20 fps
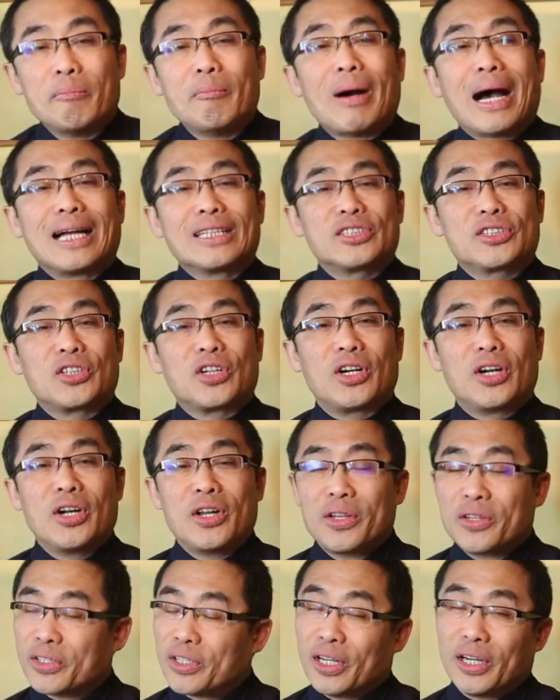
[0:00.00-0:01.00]

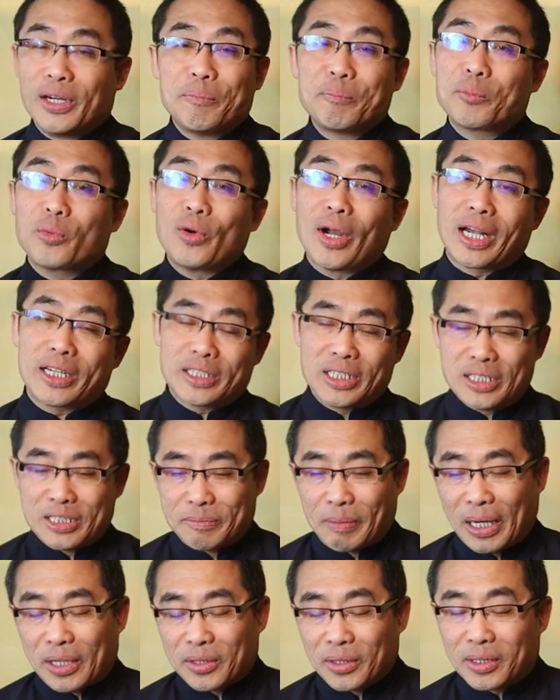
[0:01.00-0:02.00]
master the
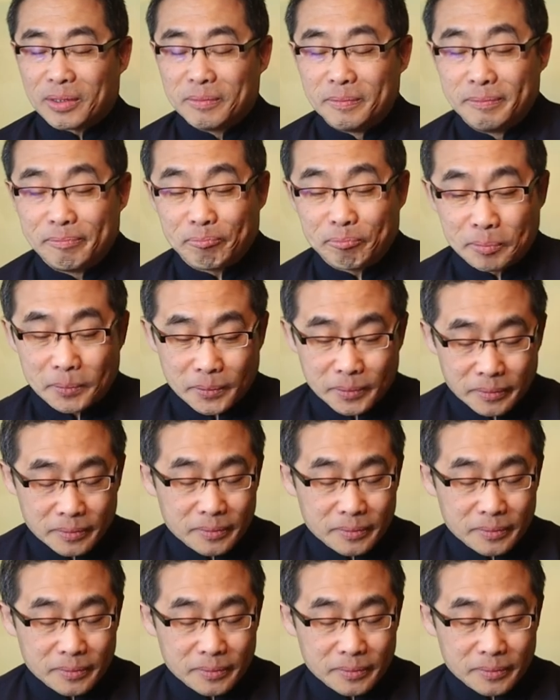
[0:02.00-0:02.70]
practice better.